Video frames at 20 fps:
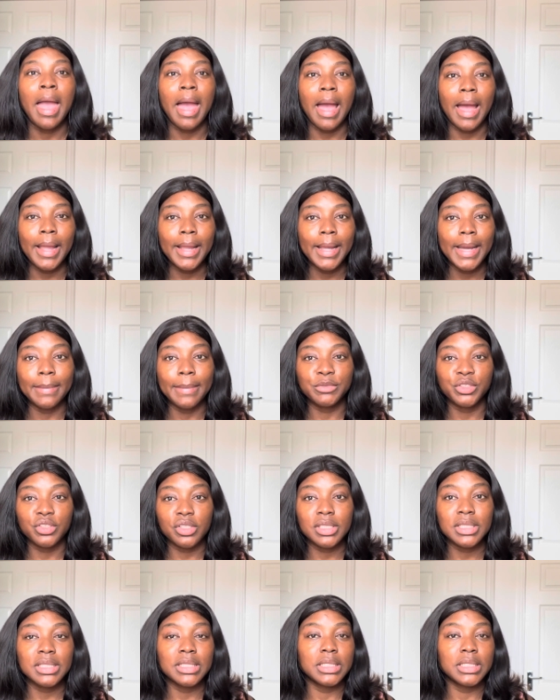I am
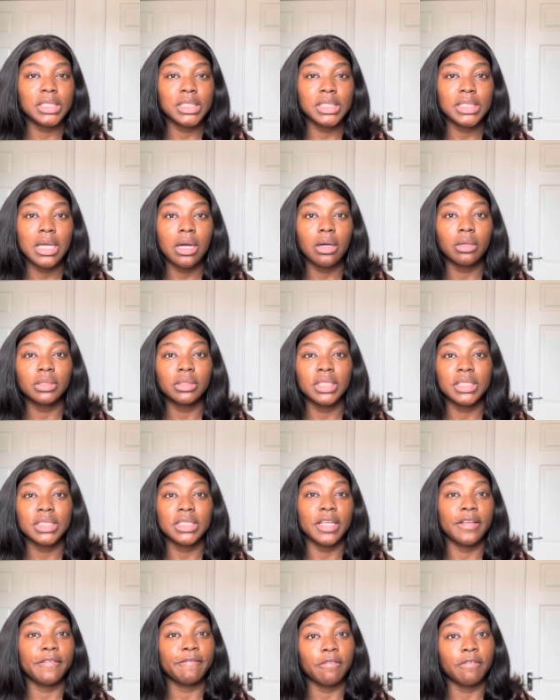just dishing out this
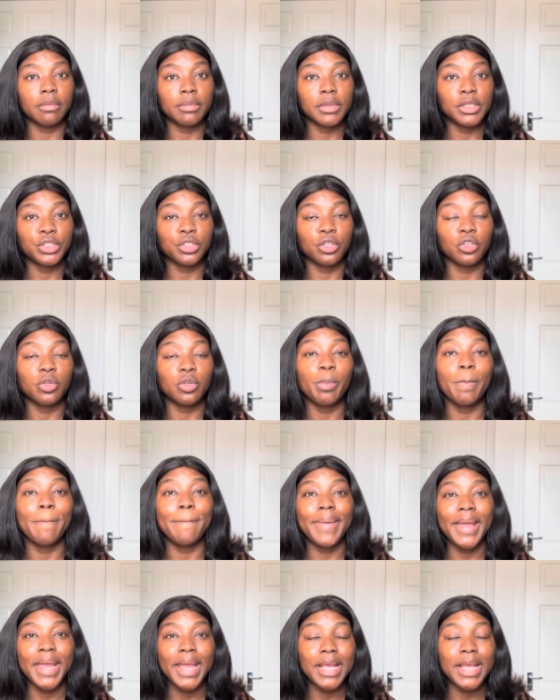information
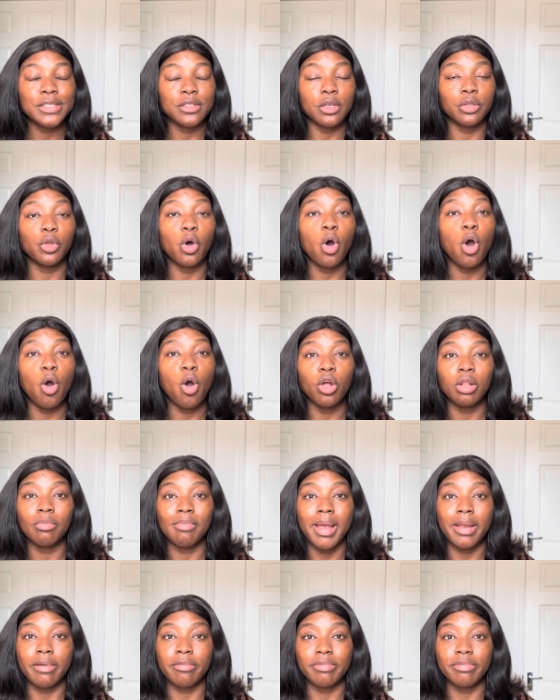based on all
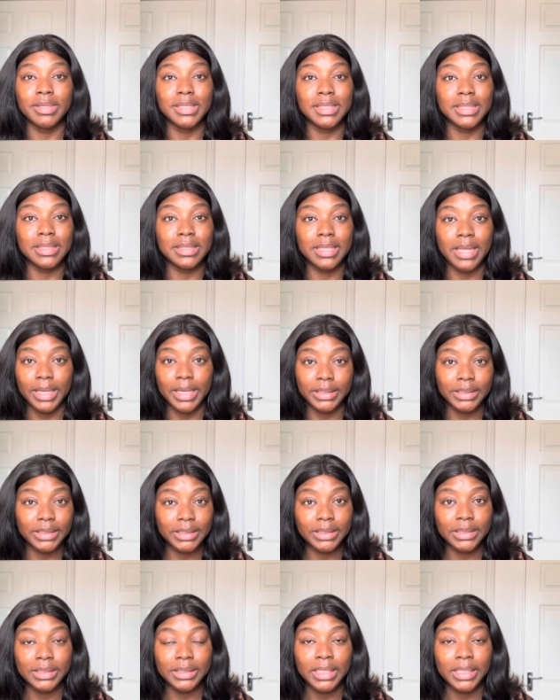my
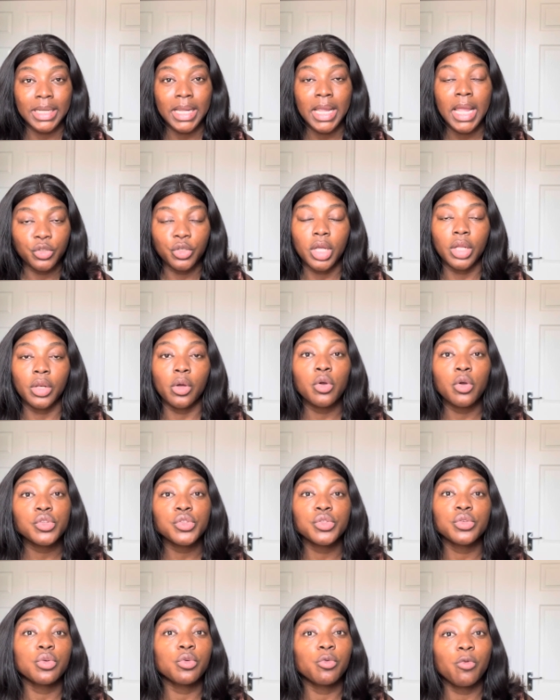research. You can
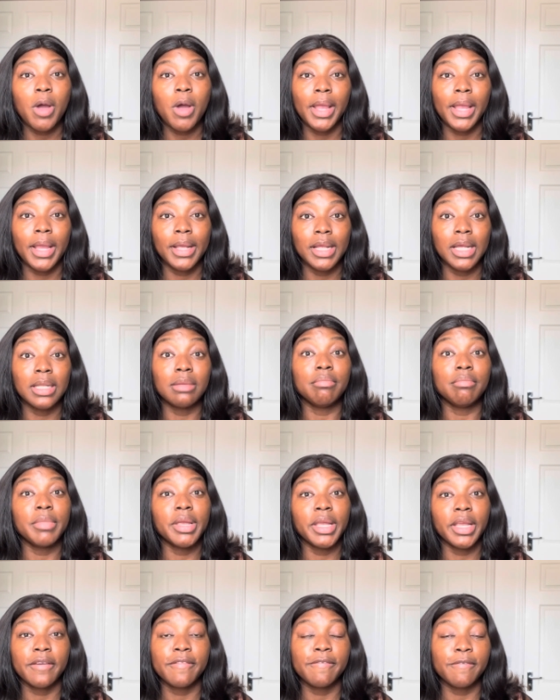also go ahead and
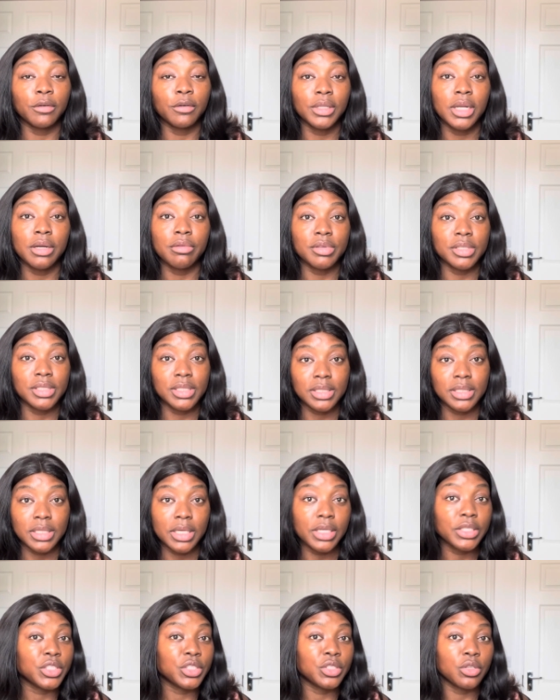make further
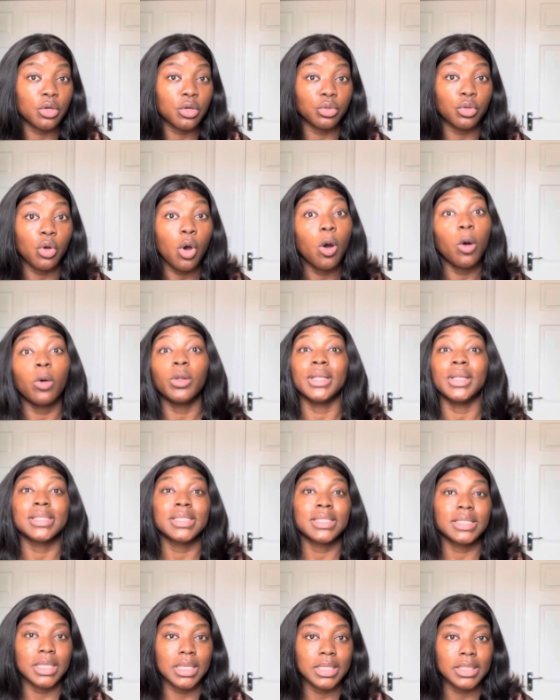research on all these
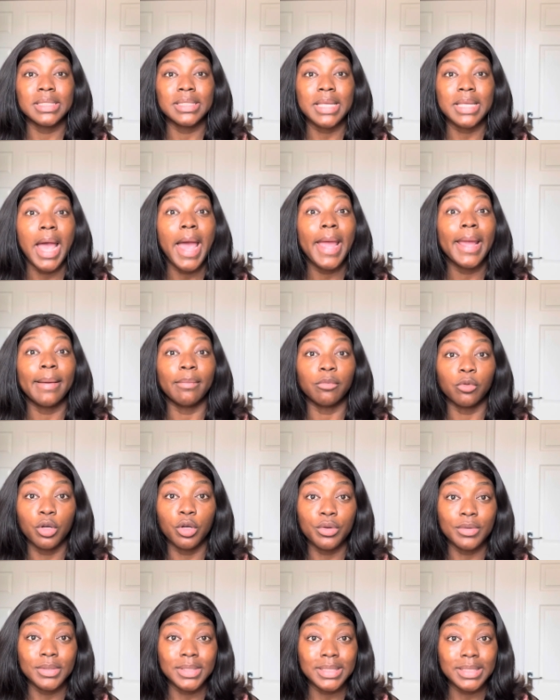things I am going
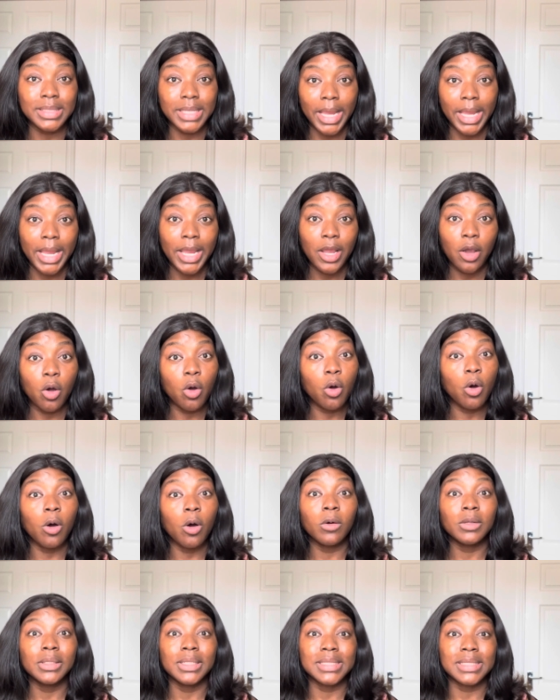to say or
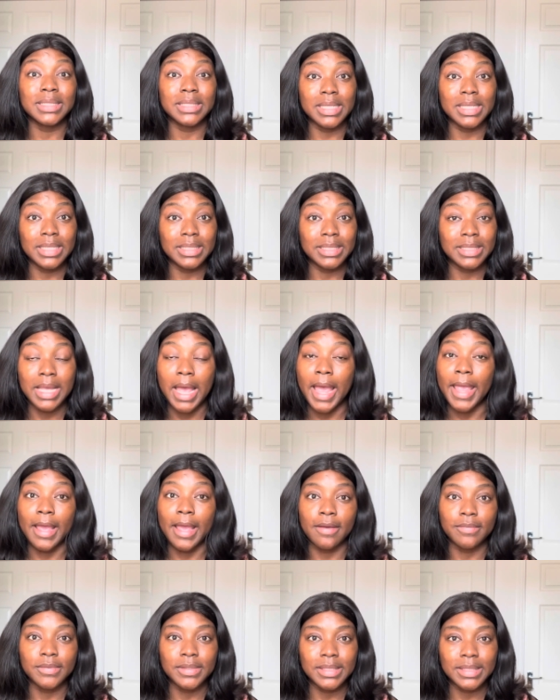all these things I
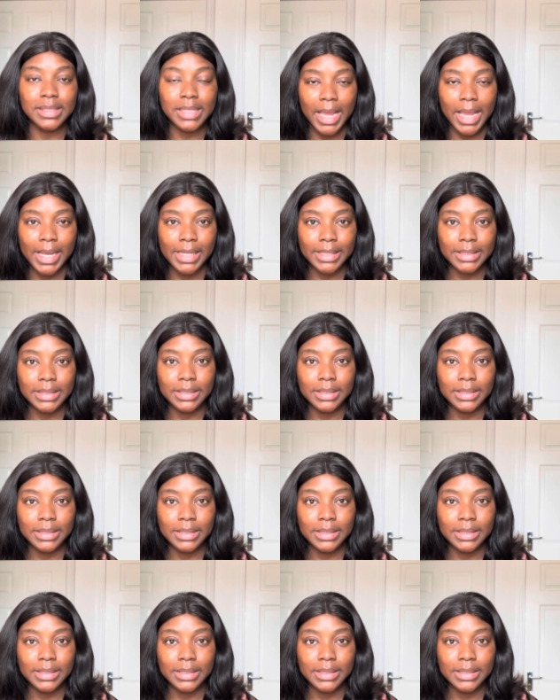have said.